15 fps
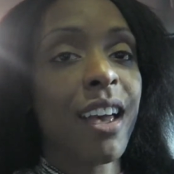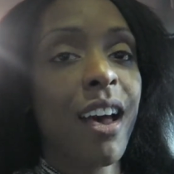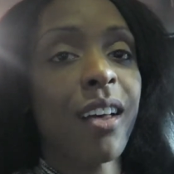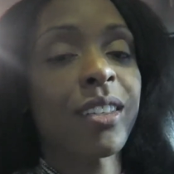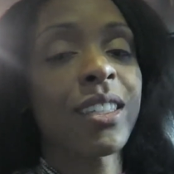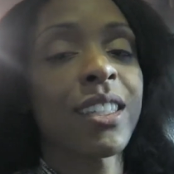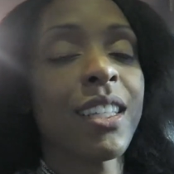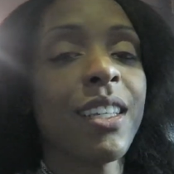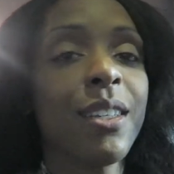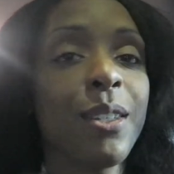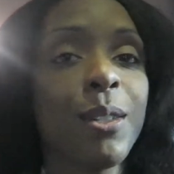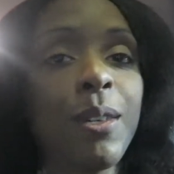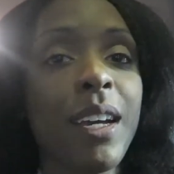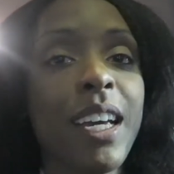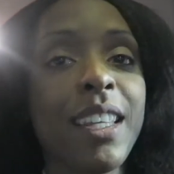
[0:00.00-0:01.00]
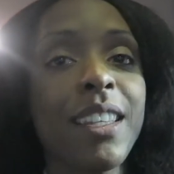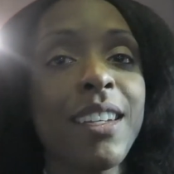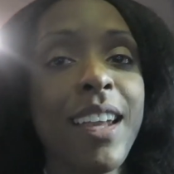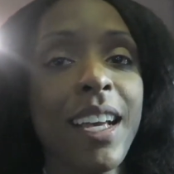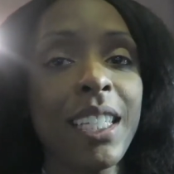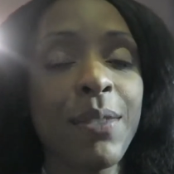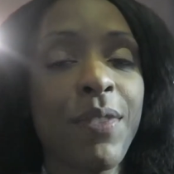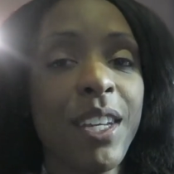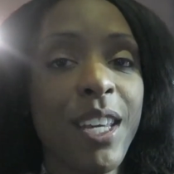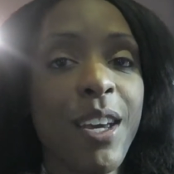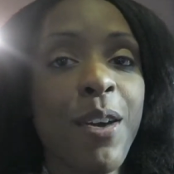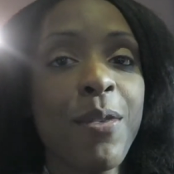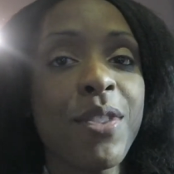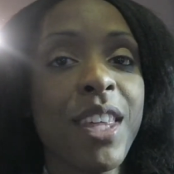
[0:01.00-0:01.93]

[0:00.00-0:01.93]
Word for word: I'll see you in the next video.